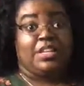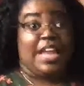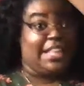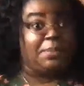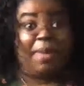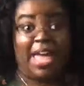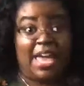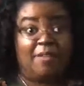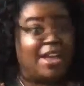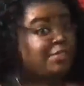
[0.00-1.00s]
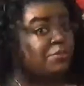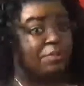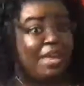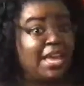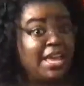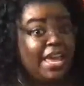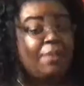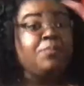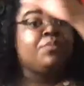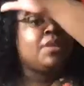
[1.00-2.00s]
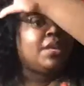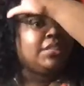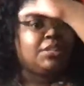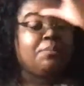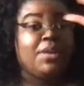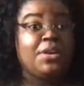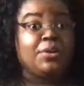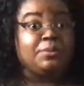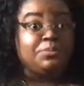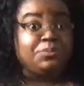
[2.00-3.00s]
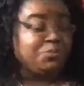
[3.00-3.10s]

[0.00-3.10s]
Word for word: not the band, we ain't doing the band yet, the little bill,